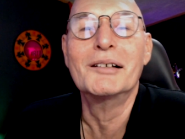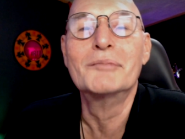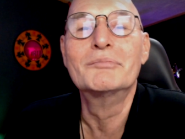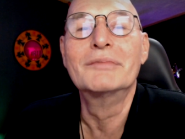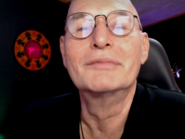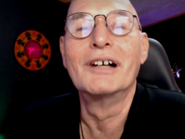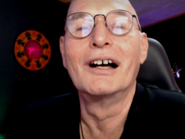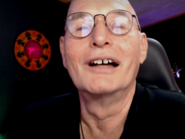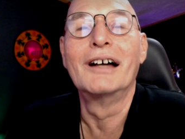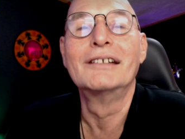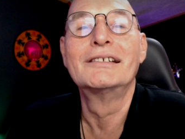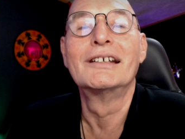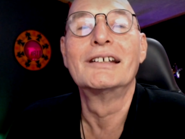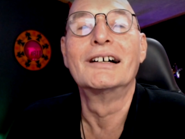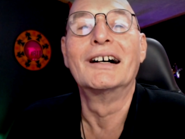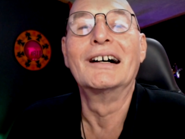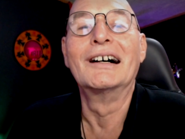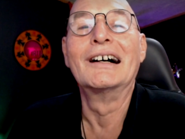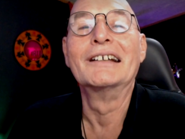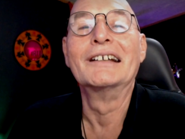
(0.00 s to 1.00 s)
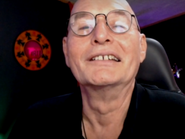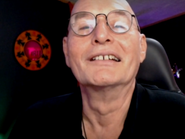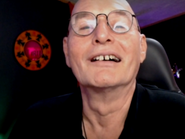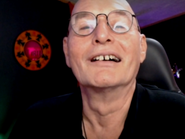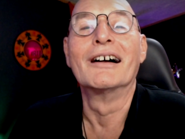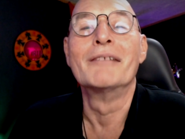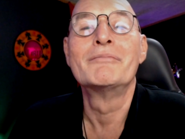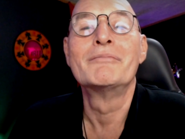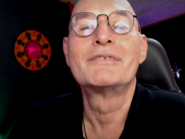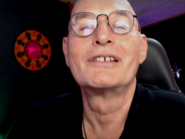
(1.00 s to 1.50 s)
but, uh, you know,
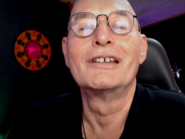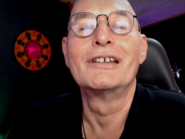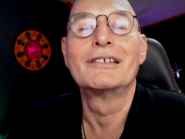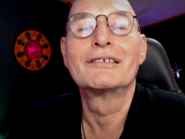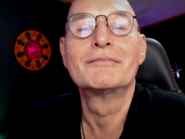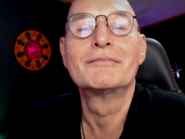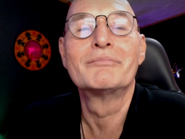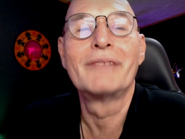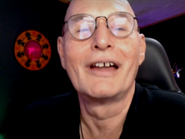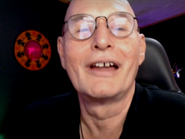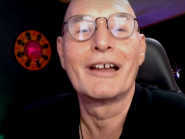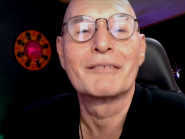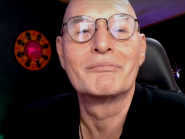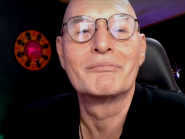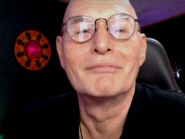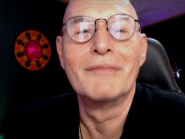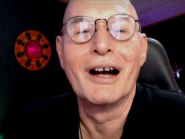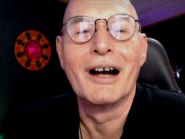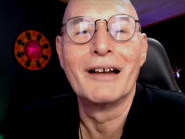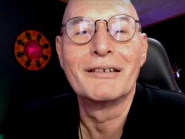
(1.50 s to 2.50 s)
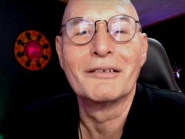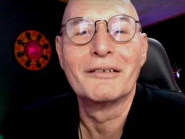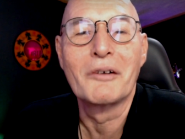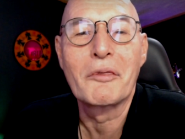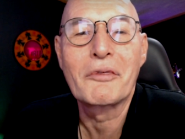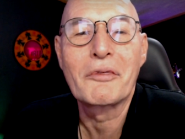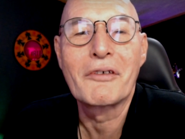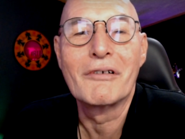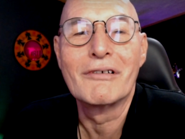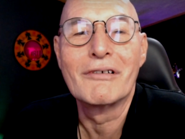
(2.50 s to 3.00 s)
I'm taking back my
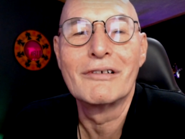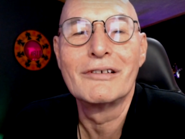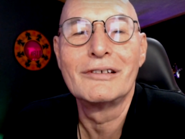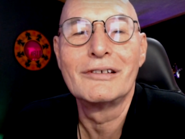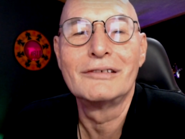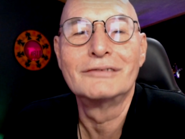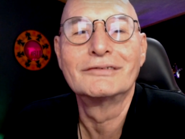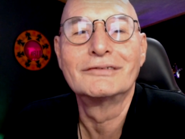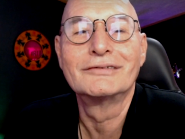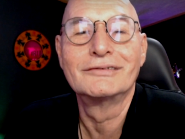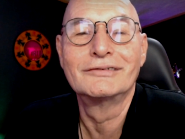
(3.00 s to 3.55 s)
authority